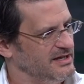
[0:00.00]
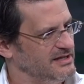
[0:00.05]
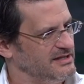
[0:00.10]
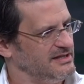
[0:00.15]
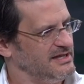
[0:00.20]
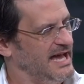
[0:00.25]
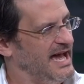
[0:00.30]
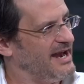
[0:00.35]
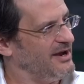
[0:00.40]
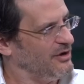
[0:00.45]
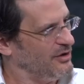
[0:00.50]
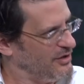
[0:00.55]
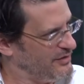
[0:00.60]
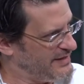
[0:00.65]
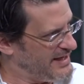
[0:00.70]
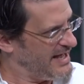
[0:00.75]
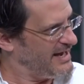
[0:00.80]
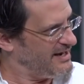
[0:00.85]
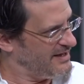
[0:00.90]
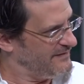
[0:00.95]

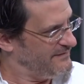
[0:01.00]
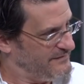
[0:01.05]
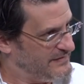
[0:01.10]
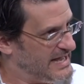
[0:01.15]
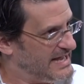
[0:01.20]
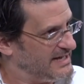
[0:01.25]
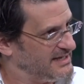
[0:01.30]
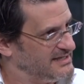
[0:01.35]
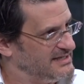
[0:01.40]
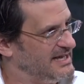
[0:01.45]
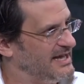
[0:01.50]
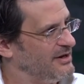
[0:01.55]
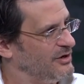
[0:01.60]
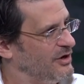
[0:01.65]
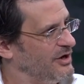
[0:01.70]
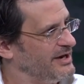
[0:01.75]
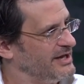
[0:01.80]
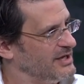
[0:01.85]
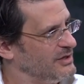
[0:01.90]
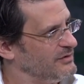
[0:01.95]
That effect, that
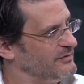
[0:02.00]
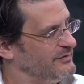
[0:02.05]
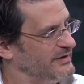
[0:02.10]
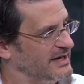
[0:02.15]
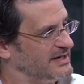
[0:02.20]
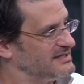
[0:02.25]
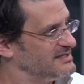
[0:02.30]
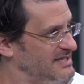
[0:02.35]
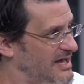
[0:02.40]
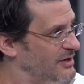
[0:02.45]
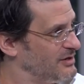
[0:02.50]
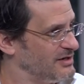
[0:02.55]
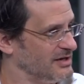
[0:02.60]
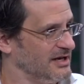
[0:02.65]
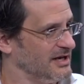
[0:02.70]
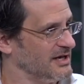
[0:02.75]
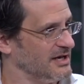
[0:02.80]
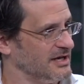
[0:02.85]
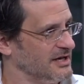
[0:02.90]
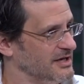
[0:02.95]
audio effect, sounded
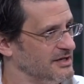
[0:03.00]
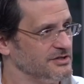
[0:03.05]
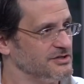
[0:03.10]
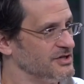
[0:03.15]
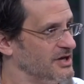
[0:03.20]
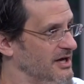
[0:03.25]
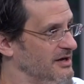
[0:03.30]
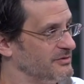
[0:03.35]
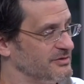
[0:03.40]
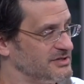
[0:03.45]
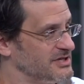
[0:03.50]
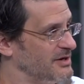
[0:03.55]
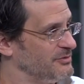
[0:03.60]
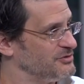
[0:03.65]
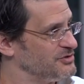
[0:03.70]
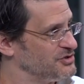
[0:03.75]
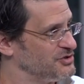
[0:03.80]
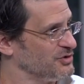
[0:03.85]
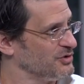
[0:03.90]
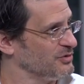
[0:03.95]
like a gunshot, which I
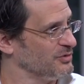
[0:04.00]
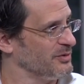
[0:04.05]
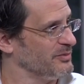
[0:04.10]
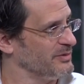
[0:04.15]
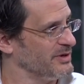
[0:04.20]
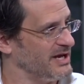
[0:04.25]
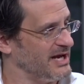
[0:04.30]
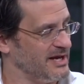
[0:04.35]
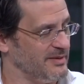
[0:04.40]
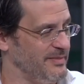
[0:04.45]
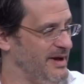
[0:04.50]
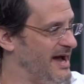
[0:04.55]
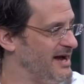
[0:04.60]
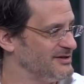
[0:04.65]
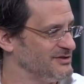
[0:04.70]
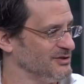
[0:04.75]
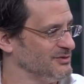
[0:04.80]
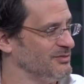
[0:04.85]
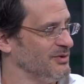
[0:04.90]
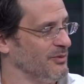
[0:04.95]
was sure we were getting back
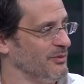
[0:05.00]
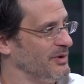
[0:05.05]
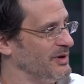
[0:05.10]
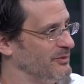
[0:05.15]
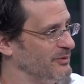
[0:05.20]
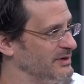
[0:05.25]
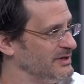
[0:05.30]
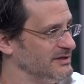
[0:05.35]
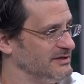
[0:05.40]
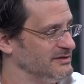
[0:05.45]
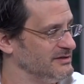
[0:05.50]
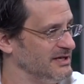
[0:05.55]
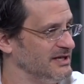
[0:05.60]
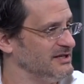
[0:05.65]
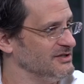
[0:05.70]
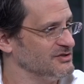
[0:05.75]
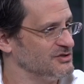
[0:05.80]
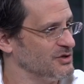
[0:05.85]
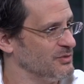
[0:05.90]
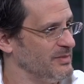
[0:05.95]
to, but we
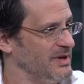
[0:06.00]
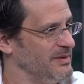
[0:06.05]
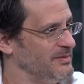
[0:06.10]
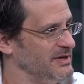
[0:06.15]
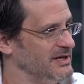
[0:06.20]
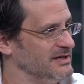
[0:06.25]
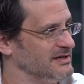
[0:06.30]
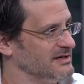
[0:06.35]
didn't. So maybe it.